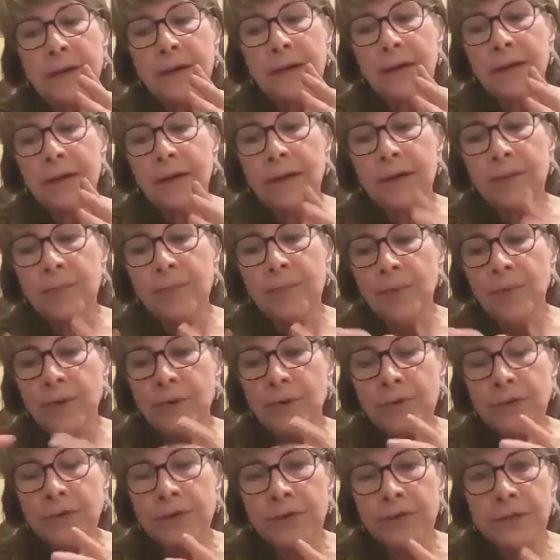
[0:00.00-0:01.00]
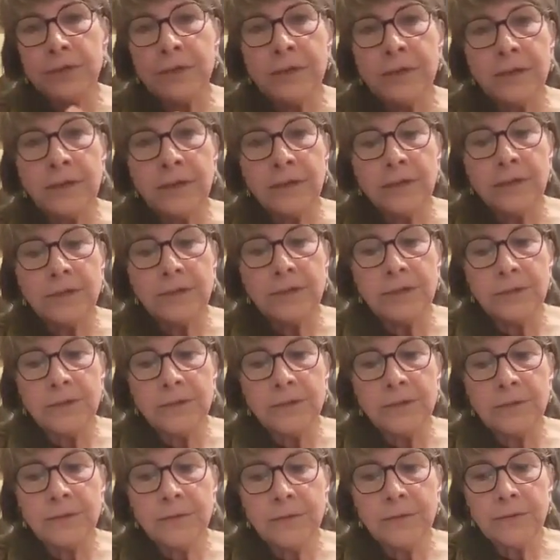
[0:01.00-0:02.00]
approach
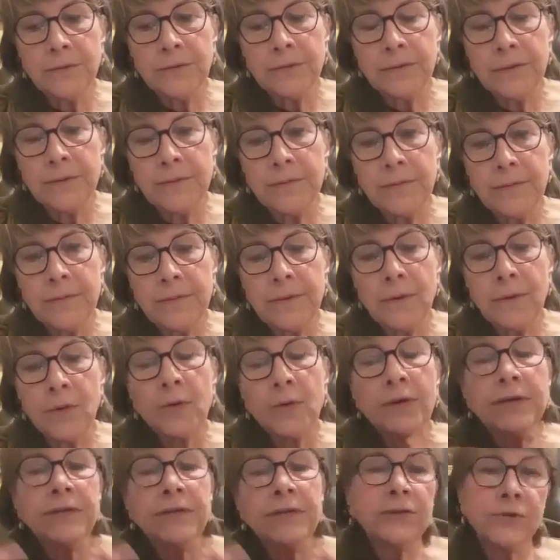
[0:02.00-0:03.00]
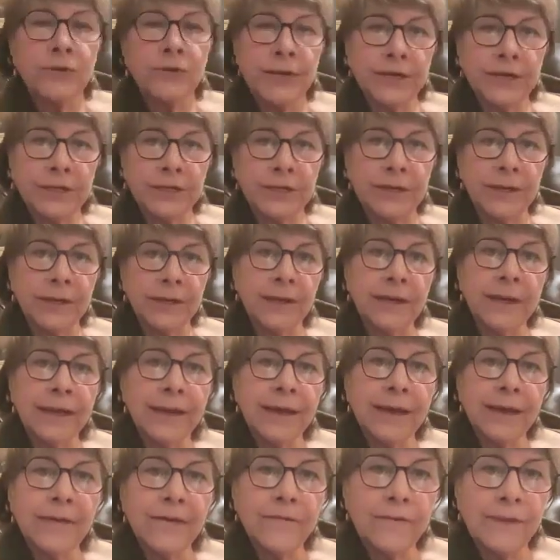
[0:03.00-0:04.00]
to the orchestration
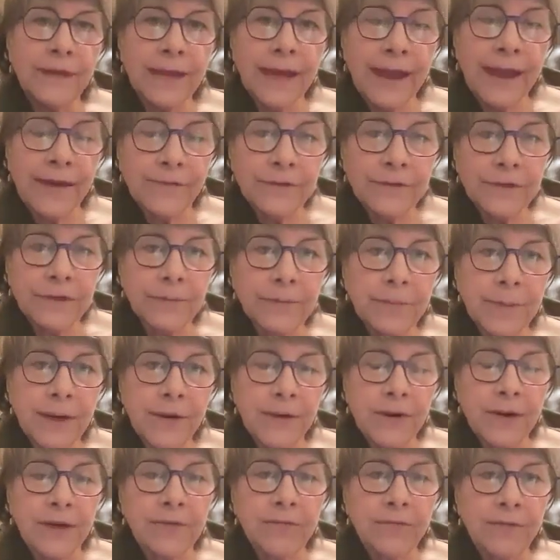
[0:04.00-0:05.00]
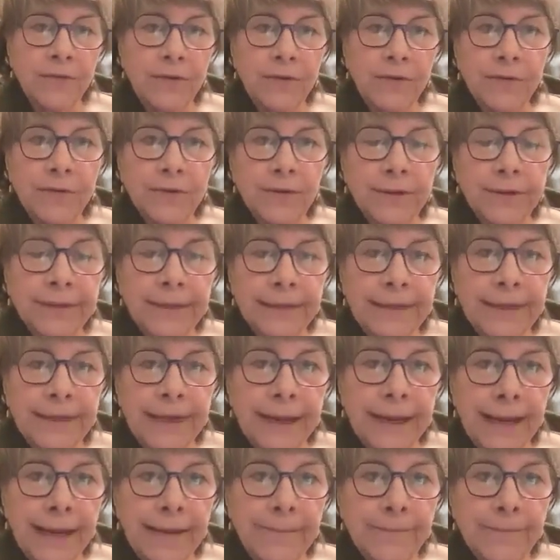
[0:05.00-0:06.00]
of the average American funeral
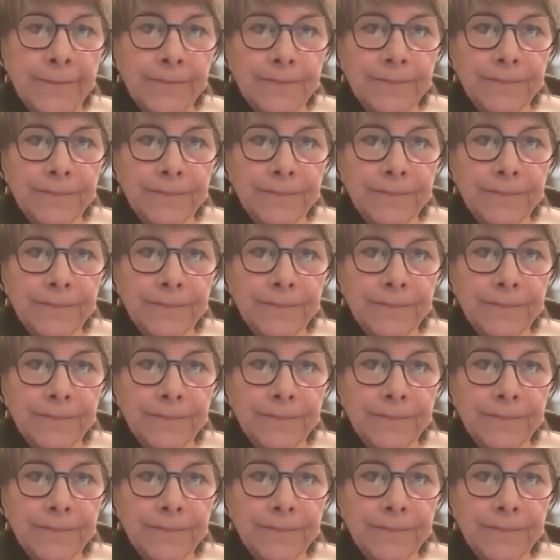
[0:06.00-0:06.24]
today.